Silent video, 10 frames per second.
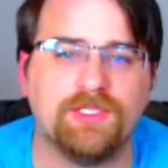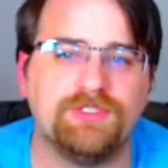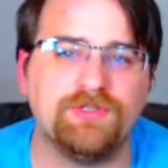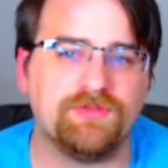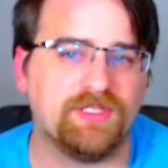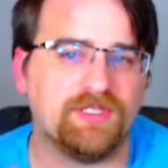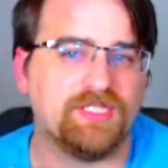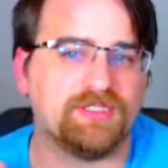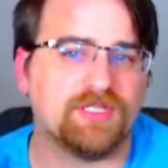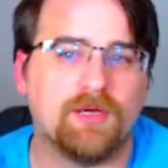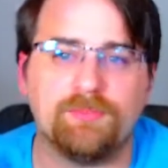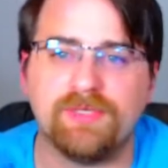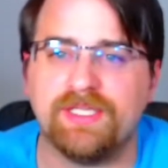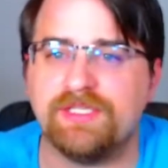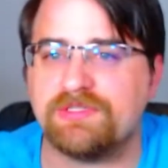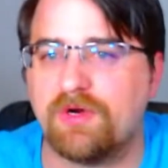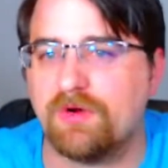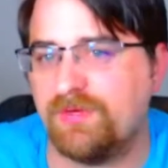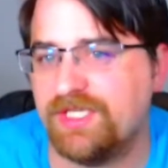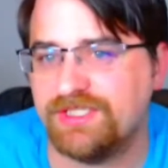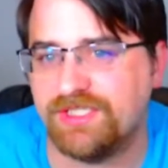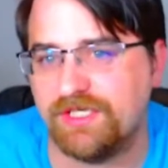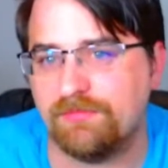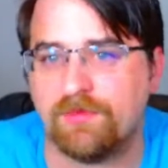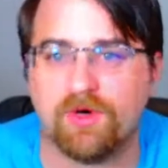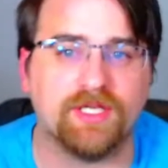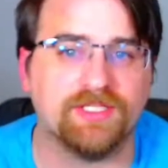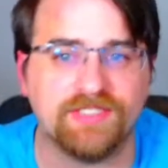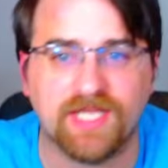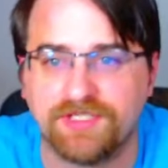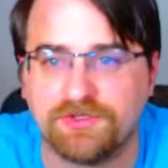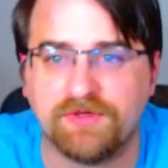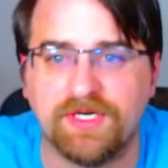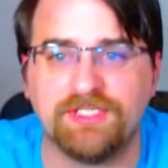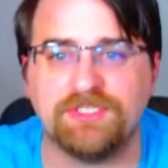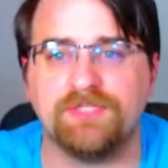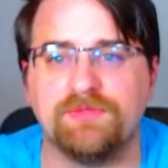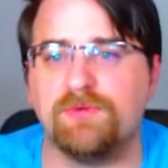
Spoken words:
Do you think these companies are reaching market saturation?